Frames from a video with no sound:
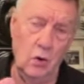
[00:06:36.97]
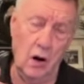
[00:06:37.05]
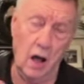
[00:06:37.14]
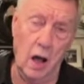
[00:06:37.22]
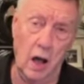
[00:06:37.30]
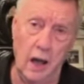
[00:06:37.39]

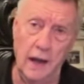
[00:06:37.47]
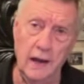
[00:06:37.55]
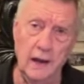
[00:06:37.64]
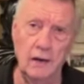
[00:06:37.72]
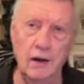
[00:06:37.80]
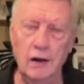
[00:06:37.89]
or
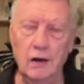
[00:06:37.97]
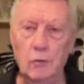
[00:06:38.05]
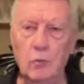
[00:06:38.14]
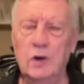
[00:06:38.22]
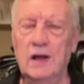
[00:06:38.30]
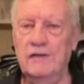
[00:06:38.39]
I
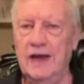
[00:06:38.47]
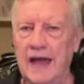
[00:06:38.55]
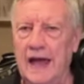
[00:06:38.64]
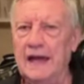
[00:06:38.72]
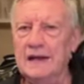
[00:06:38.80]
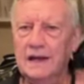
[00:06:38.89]
would have
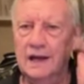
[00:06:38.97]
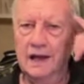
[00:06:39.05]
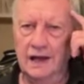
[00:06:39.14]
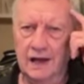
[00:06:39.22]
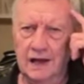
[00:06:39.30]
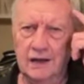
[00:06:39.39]
had
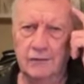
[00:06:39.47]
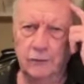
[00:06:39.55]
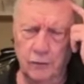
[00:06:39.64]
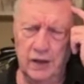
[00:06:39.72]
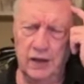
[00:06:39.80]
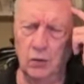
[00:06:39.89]

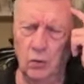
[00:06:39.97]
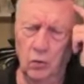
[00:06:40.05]
if